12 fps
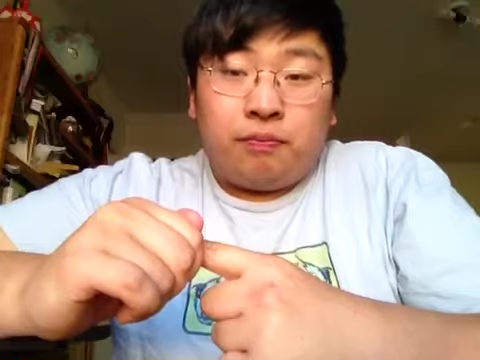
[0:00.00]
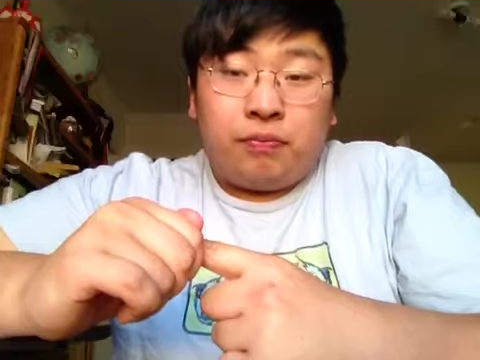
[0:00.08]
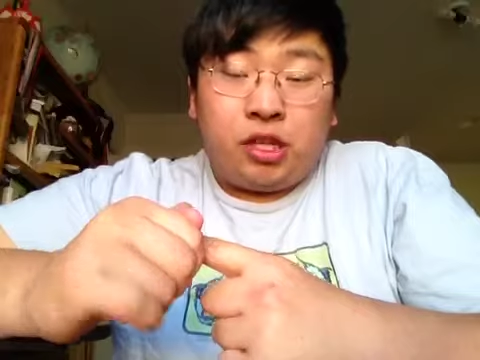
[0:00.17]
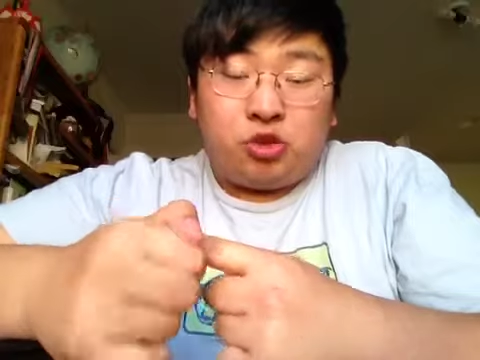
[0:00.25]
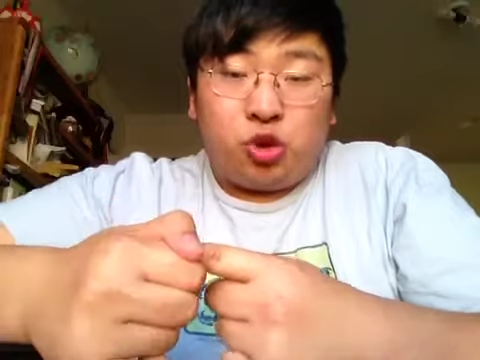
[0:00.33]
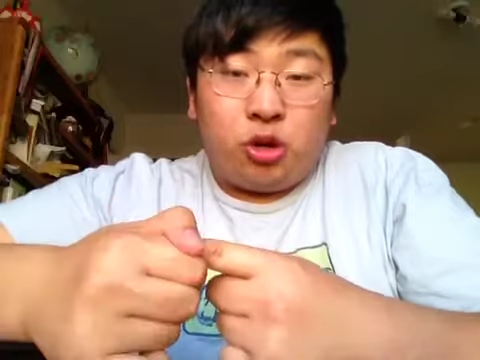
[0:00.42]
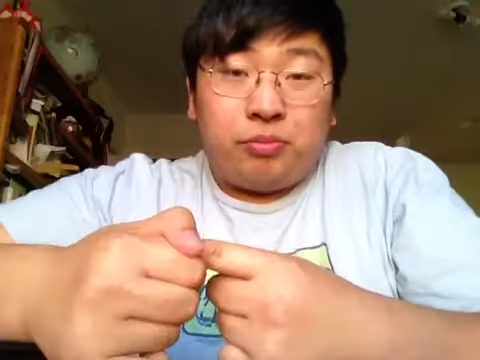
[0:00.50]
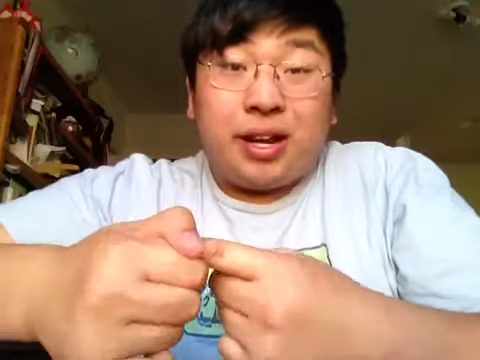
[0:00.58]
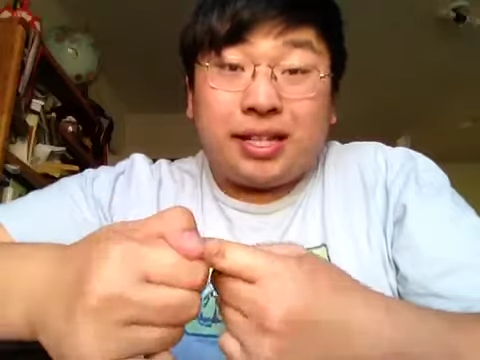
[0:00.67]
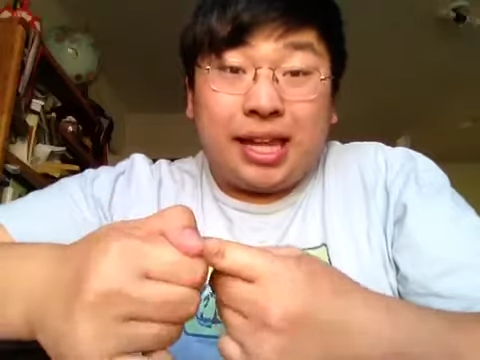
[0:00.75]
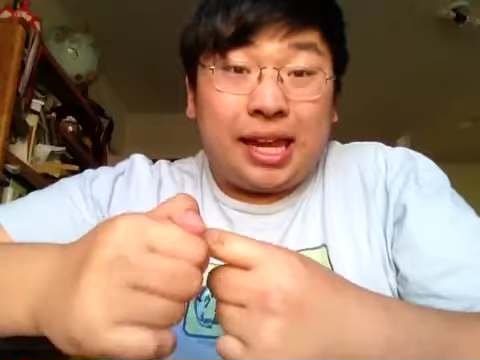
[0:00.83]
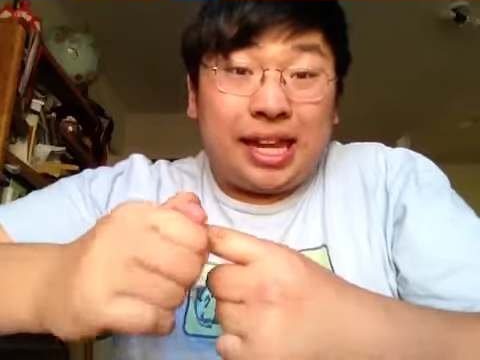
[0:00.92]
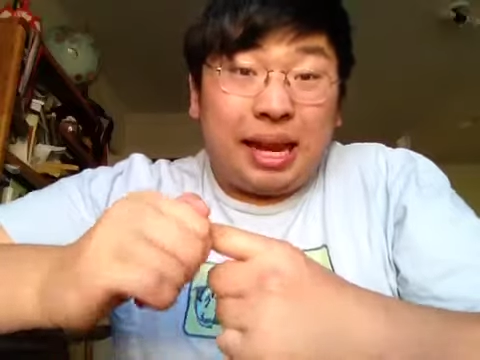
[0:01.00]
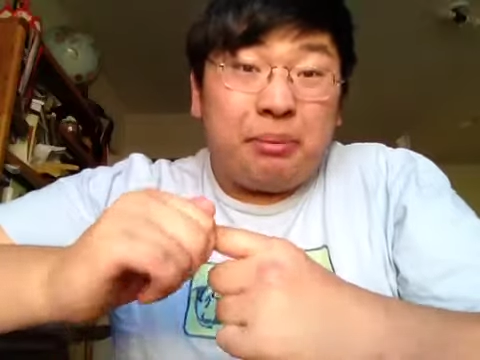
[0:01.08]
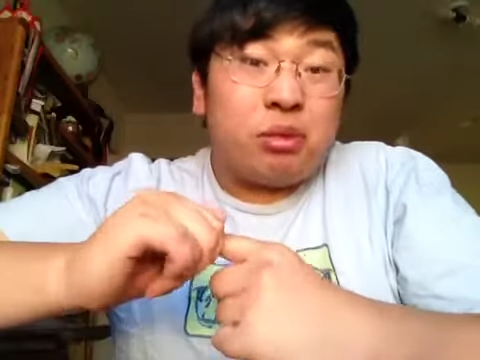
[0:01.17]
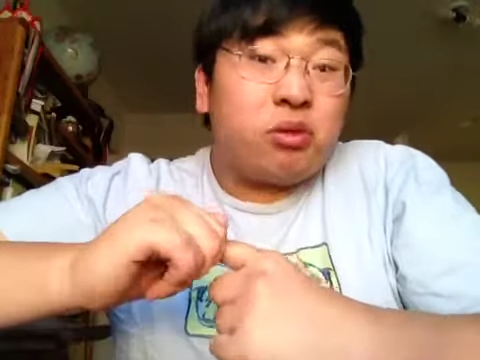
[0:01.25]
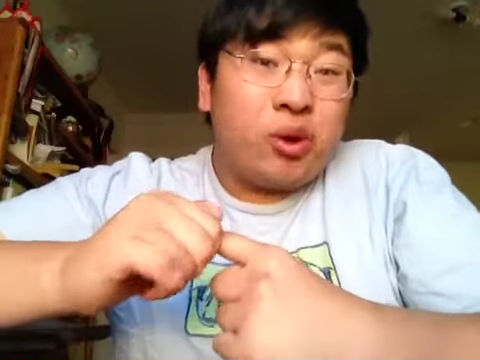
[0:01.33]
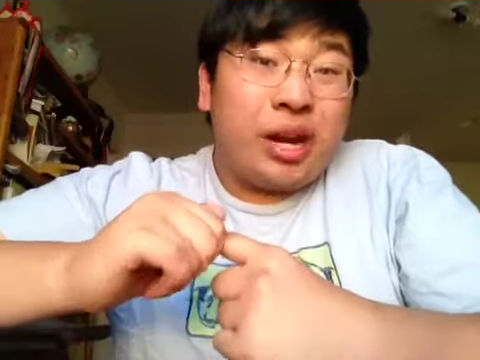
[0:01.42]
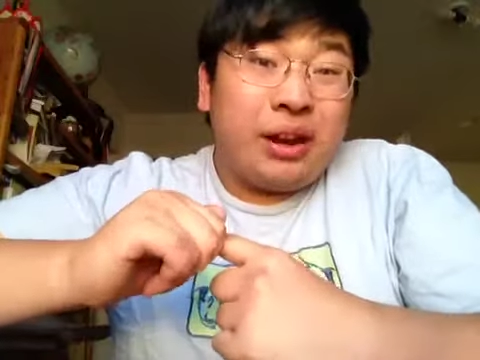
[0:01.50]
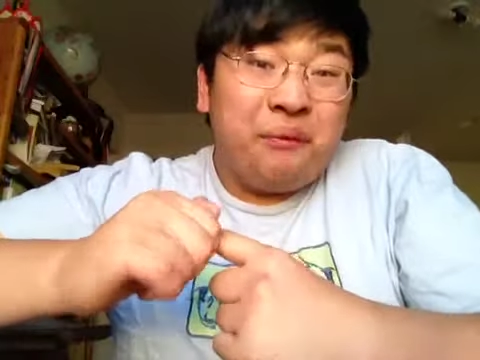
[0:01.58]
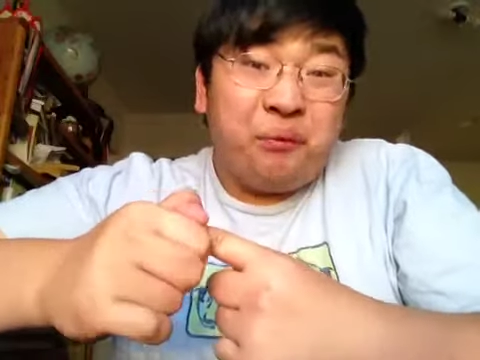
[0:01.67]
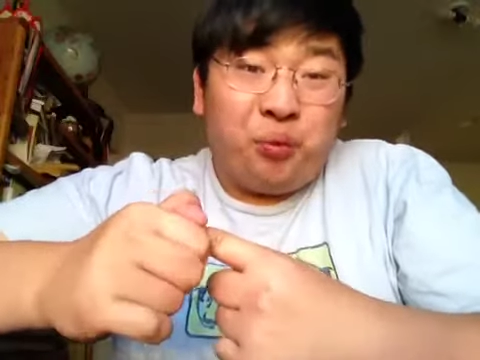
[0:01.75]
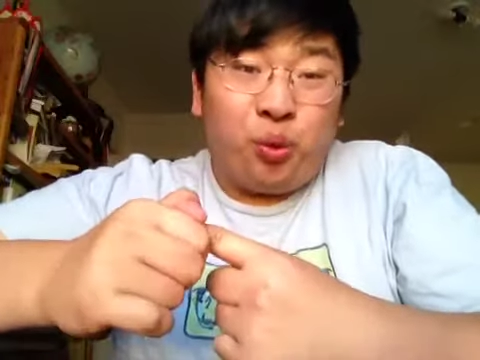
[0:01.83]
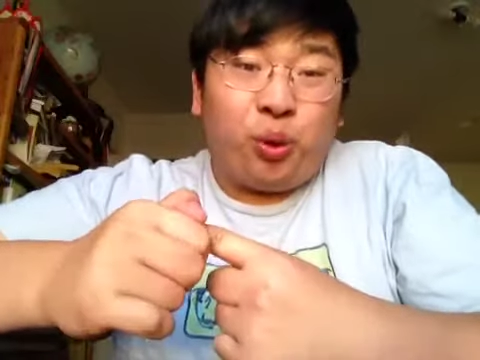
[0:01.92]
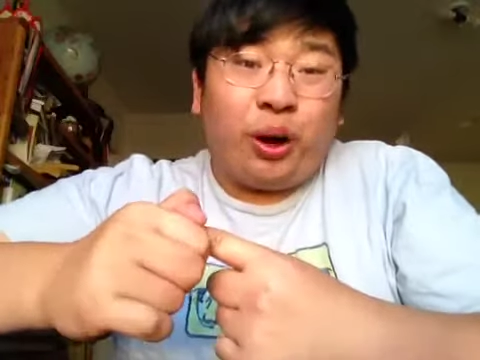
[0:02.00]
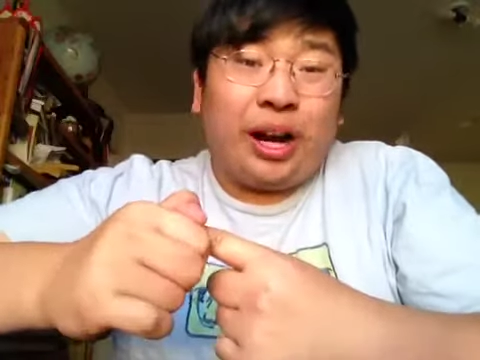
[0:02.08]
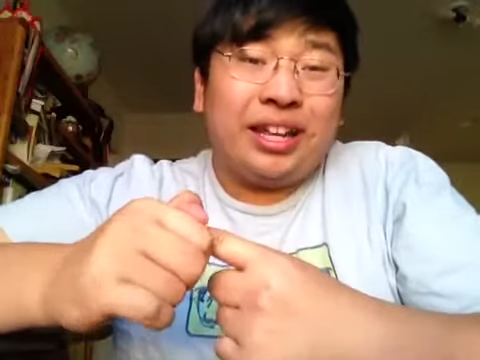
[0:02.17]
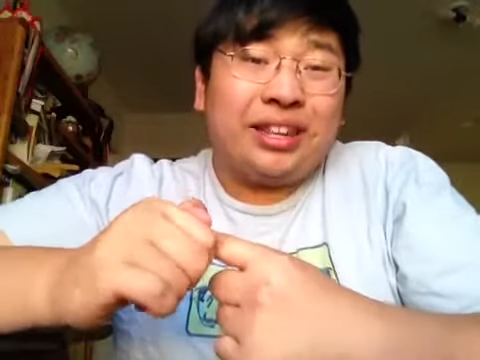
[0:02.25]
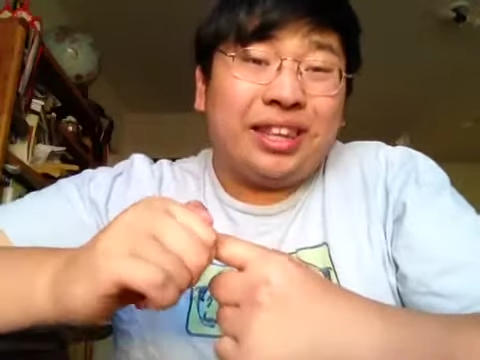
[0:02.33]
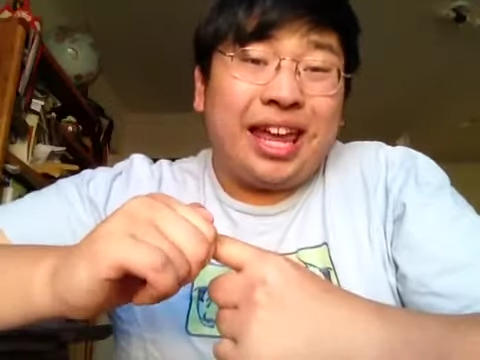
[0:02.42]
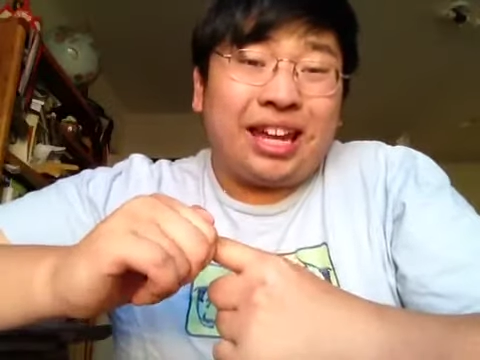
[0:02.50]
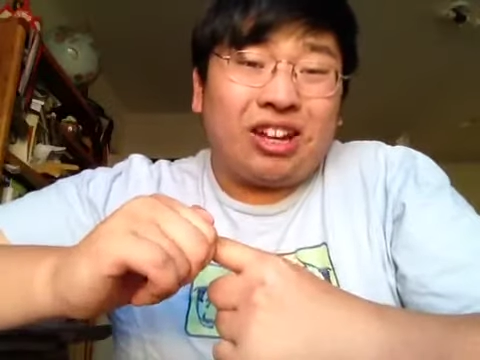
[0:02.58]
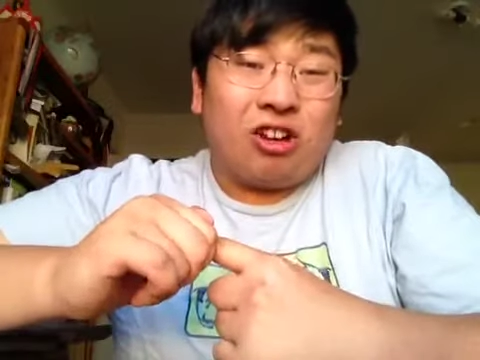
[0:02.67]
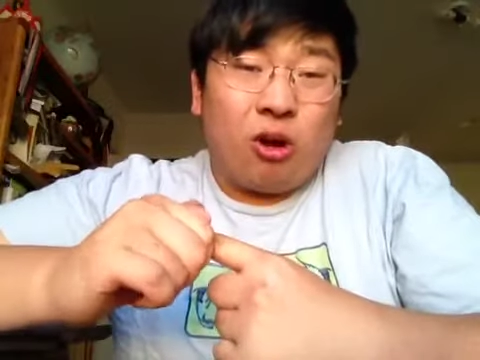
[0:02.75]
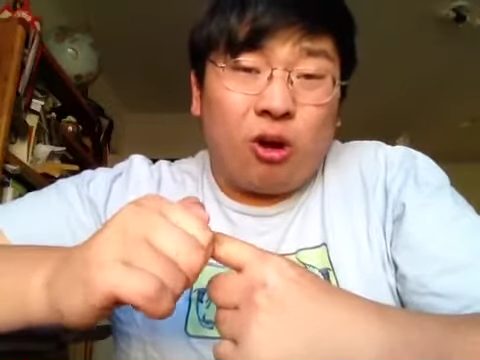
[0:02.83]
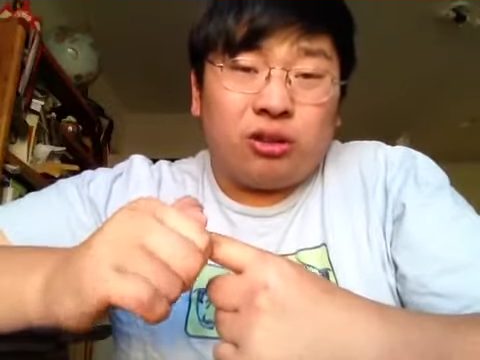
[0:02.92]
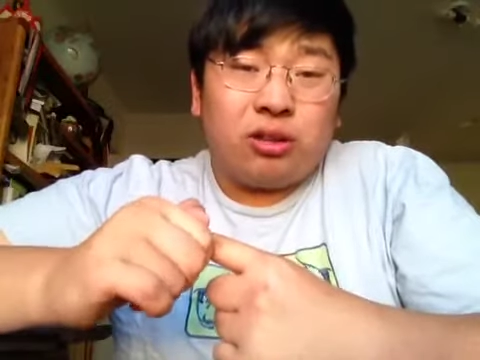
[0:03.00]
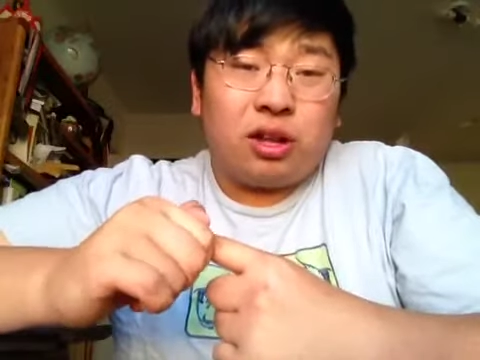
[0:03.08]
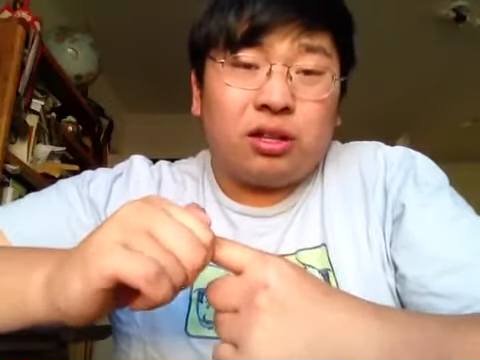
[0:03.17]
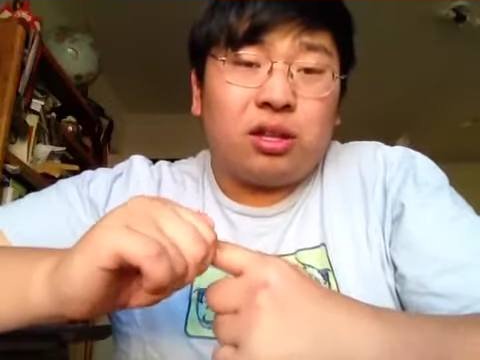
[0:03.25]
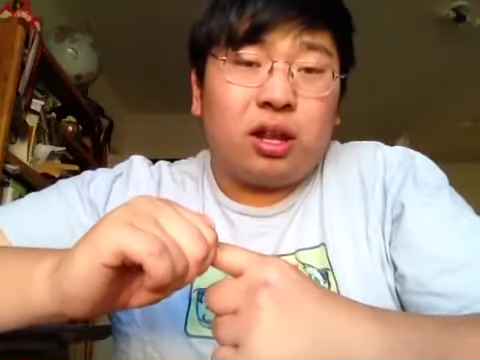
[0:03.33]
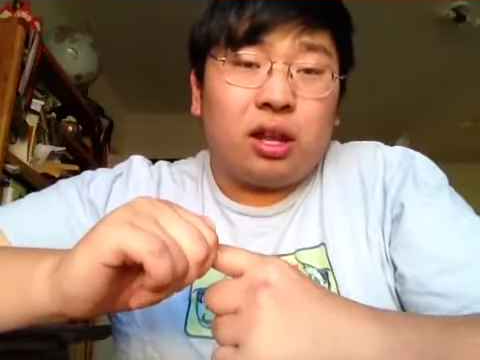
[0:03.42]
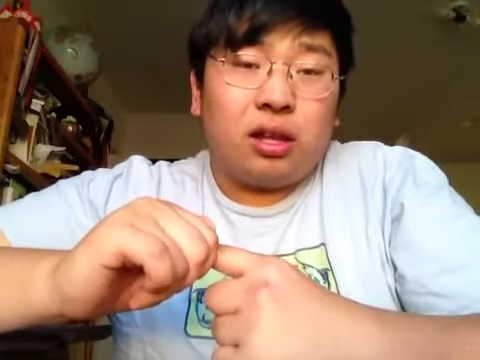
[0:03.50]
Detroit might take Game Three and Four, and that caused us